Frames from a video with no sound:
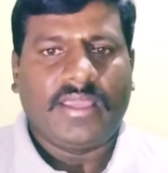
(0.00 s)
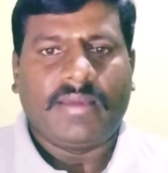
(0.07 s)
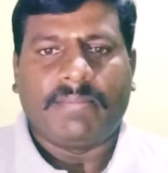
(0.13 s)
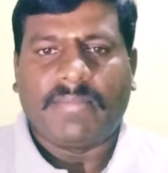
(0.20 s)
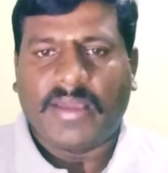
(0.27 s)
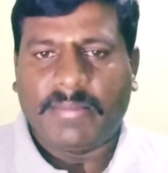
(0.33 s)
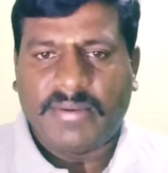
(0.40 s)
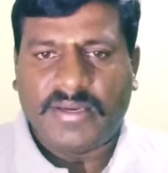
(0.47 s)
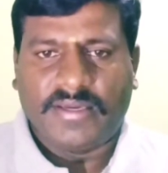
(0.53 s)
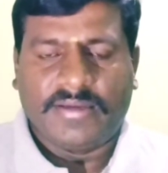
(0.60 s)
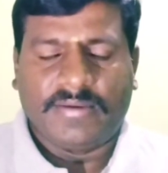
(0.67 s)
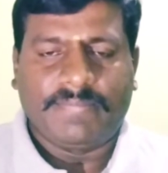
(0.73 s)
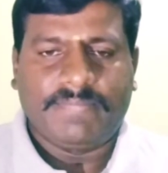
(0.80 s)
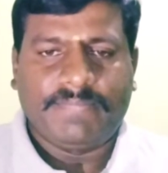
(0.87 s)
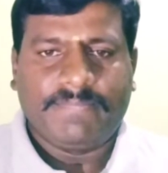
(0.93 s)

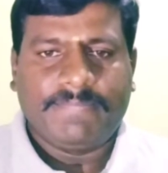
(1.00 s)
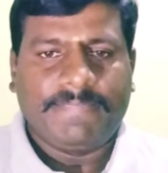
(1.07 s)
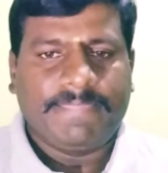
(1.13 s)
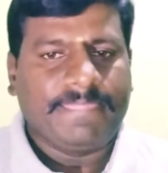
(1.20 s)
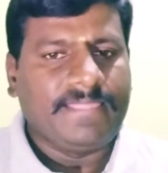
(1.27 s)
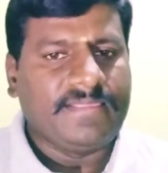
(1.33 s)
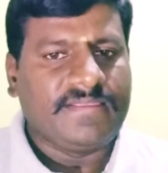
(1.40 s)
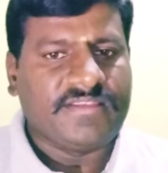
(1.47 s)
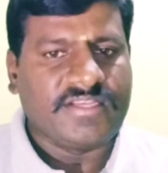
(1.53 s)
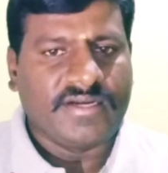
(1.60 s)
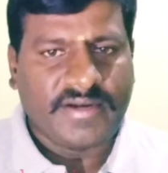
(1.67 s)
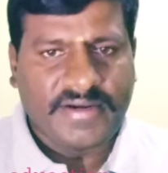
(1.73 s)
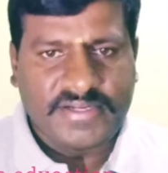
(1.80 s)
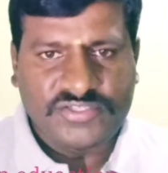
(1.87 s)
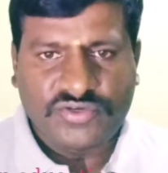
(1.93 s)
maybe
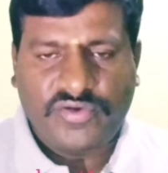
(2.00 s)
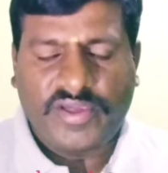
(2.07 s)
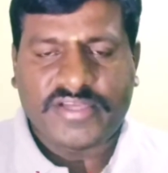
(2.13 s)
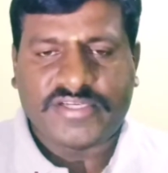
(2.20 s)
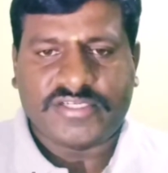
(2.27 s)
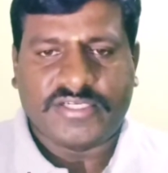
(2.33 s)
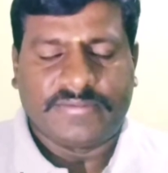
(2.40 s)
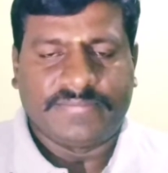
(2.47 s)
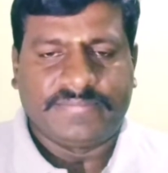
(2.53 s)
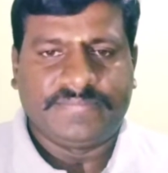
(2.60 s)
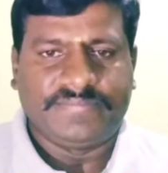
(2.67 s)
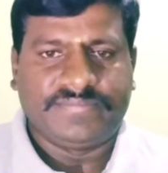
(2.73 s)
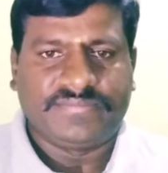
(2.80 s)
children education,